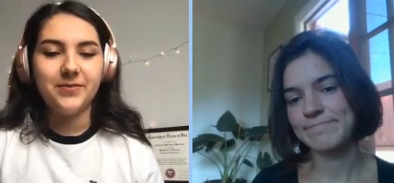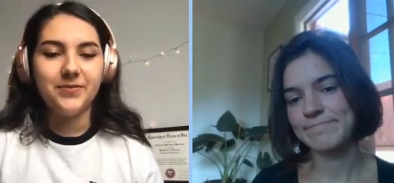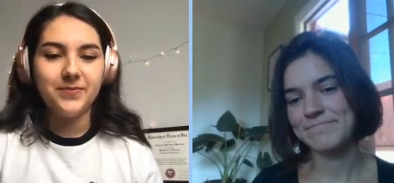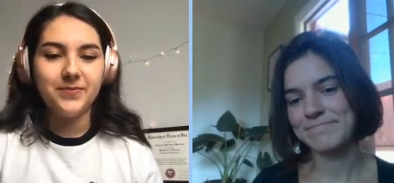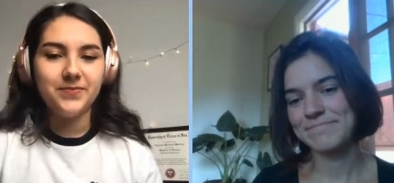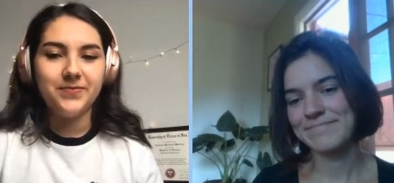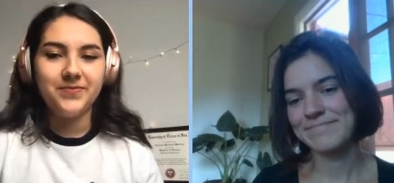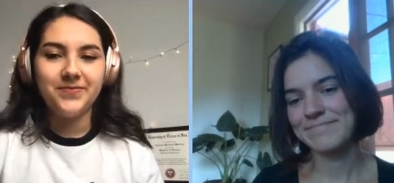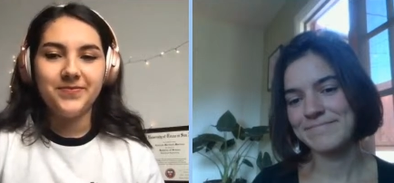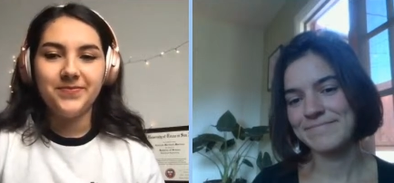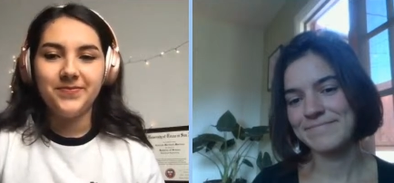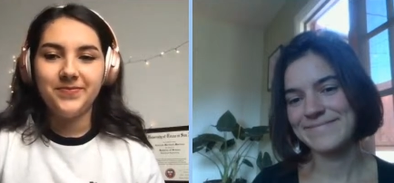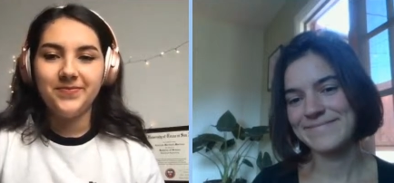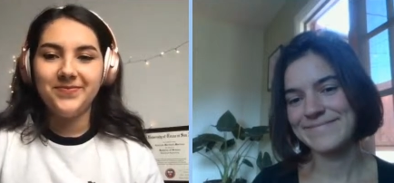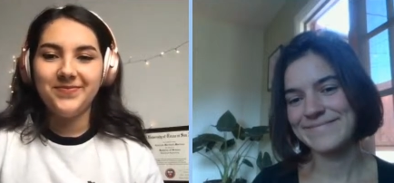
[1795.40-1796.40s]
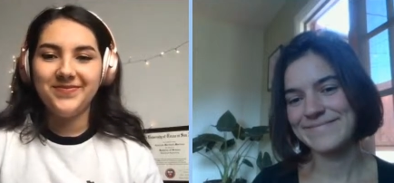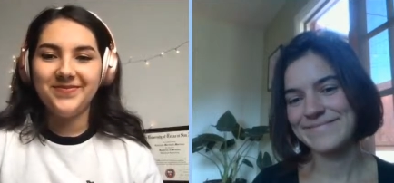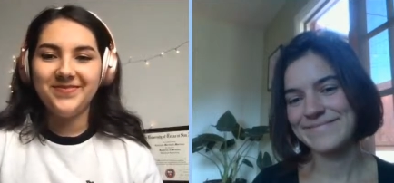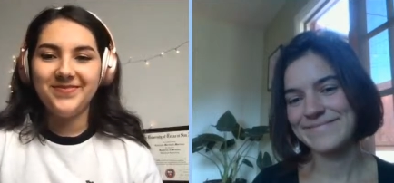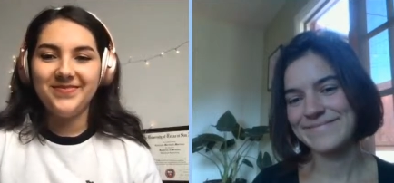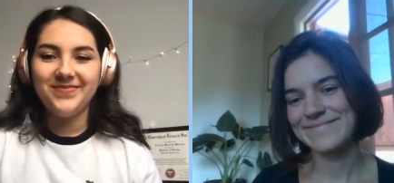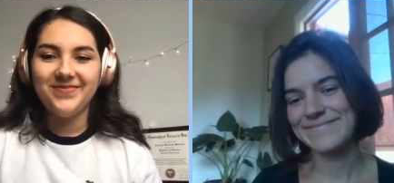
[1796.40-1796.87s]

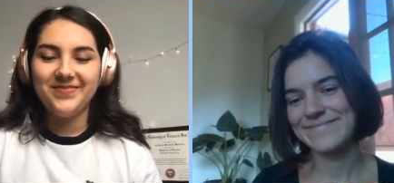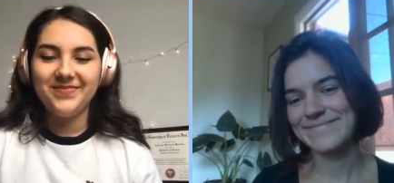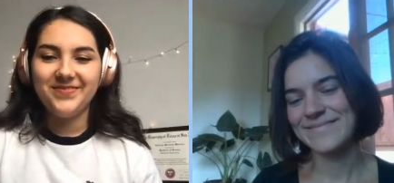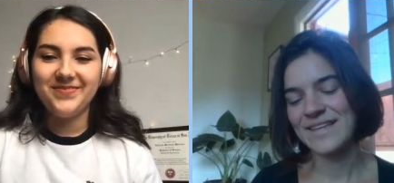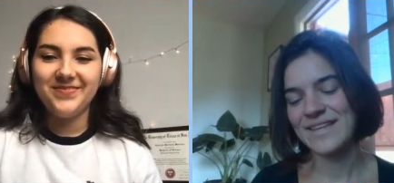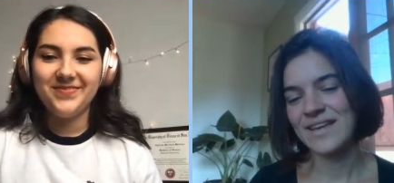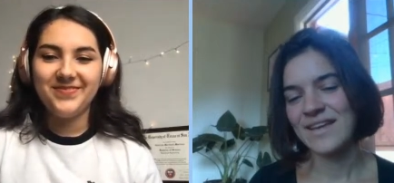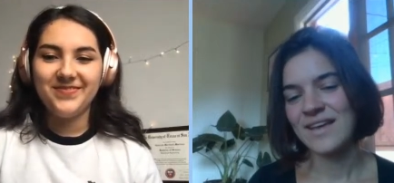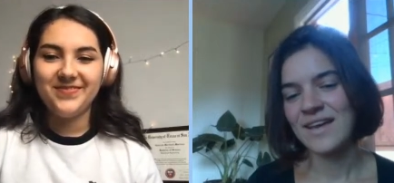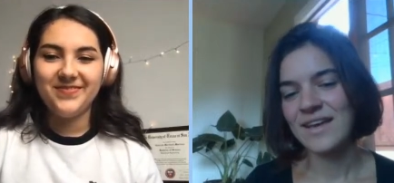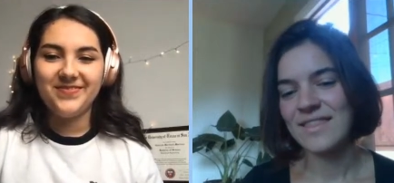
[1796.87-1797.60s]
(silence)